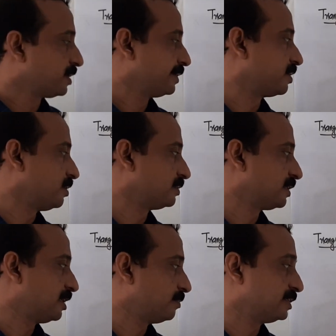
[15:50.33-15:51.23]
And all the
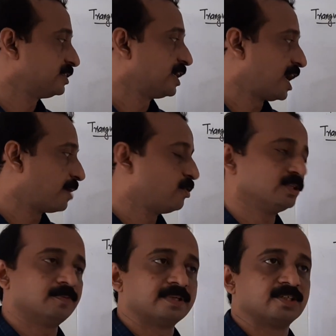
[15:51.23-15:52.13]
elements above
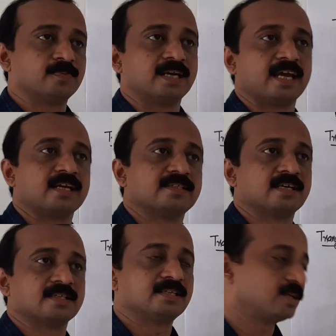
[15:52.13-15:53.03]
the principal diagonals
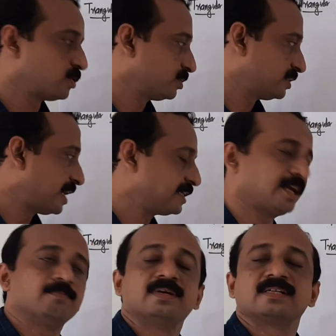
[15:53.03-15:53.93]
are zero. That
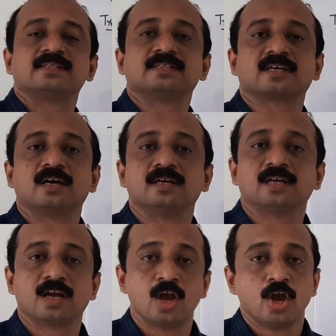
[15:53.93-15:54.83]
type matrix is called
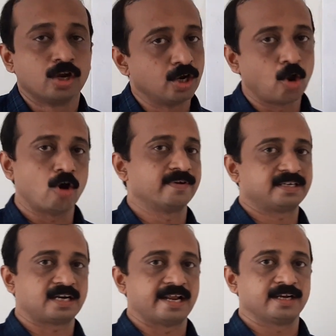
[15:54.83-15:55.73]

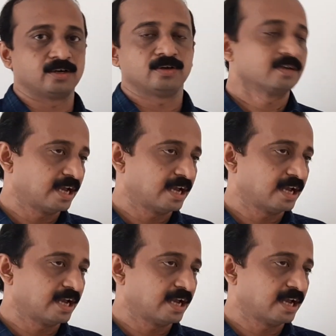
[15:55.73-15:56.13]
lower triangular.